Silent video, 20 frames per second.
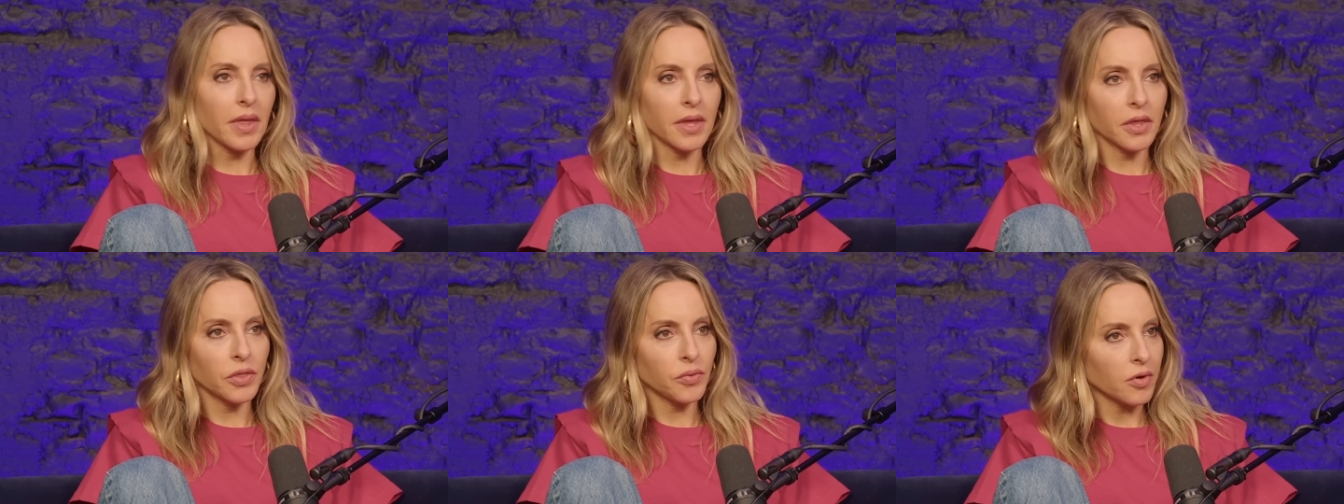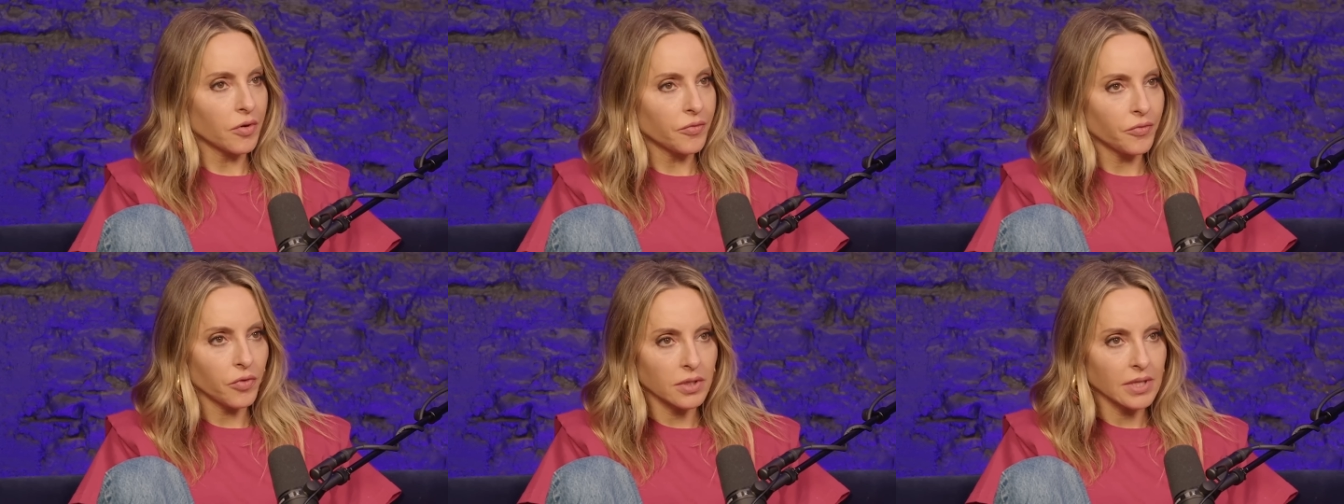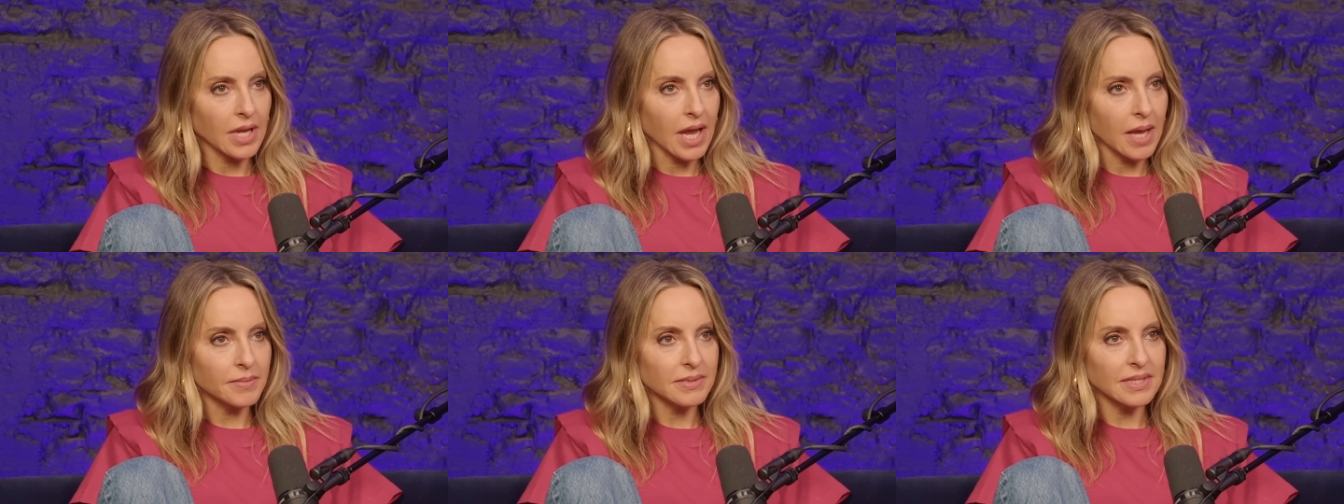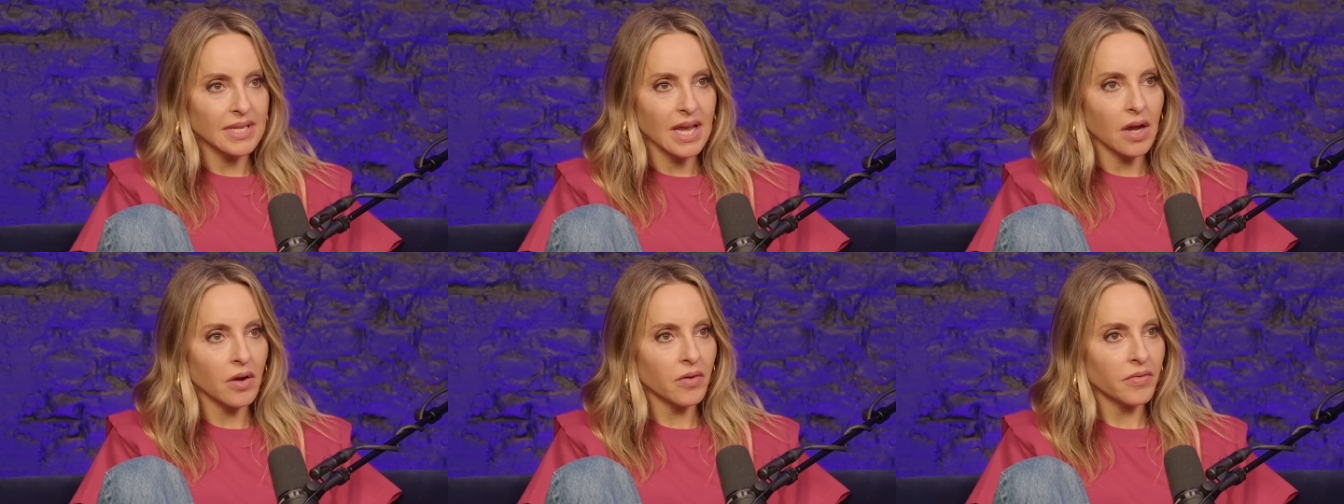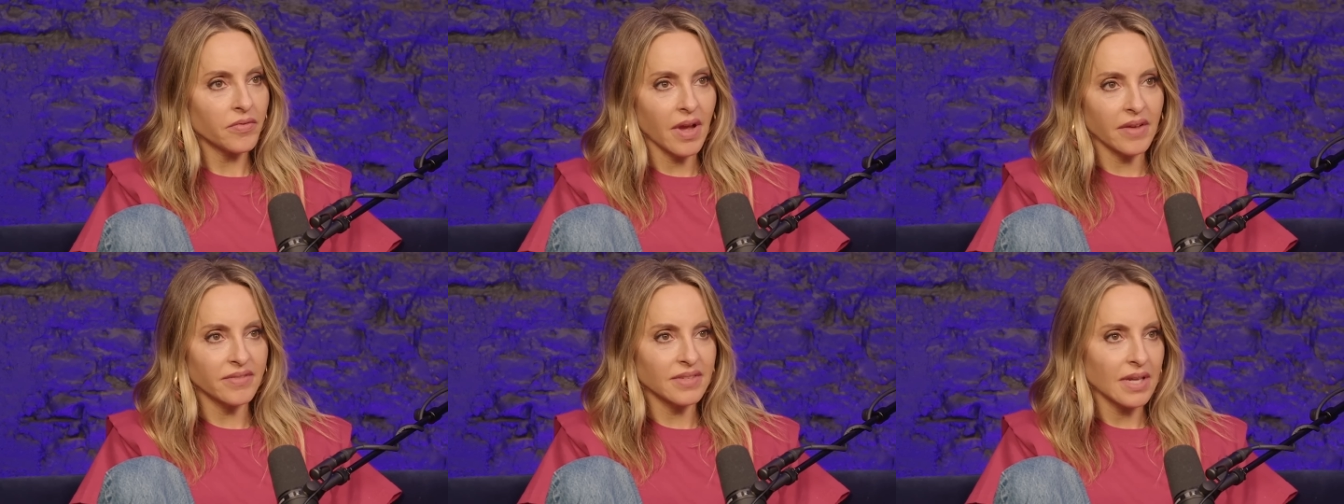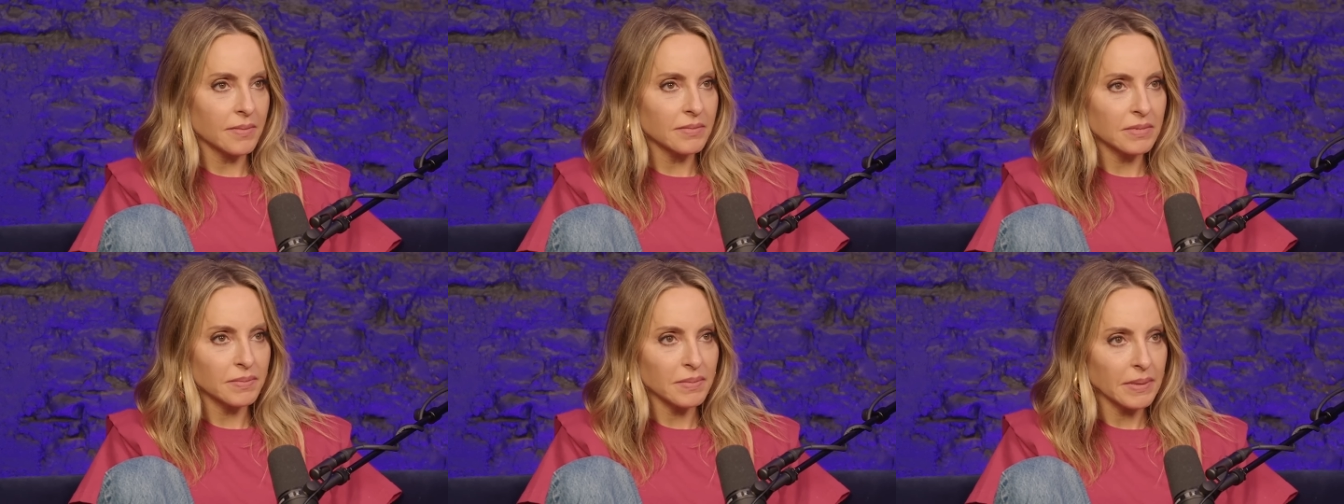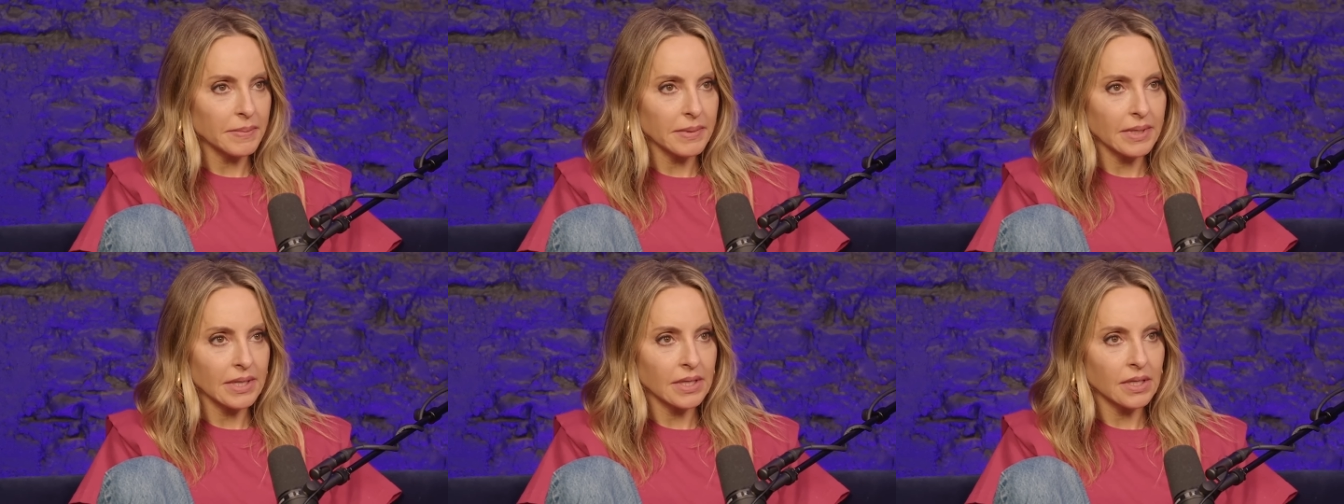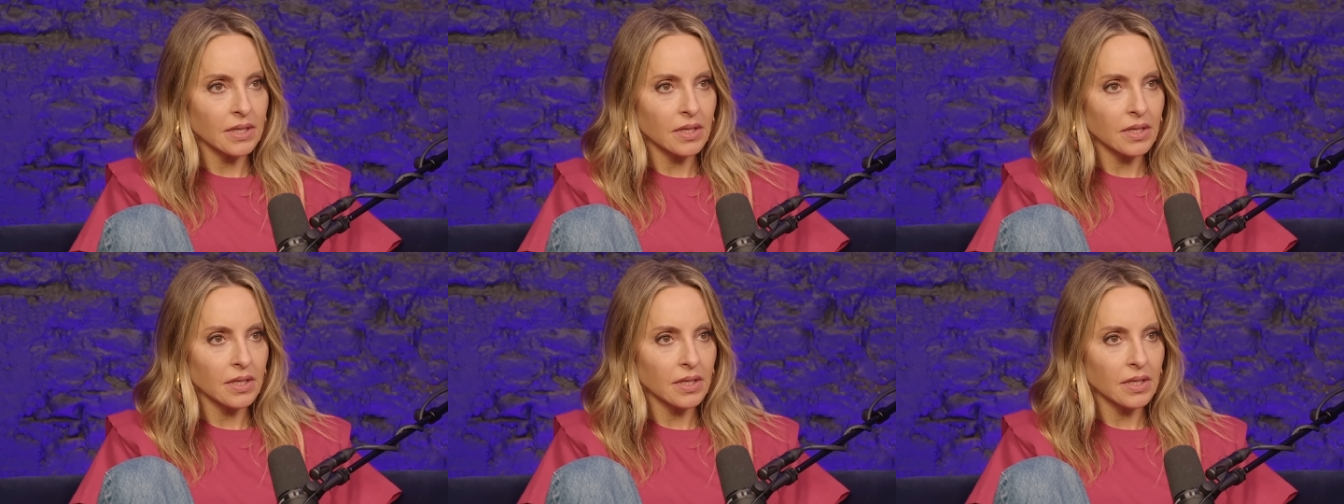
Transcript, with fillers: like three or four times now? Five times maybe?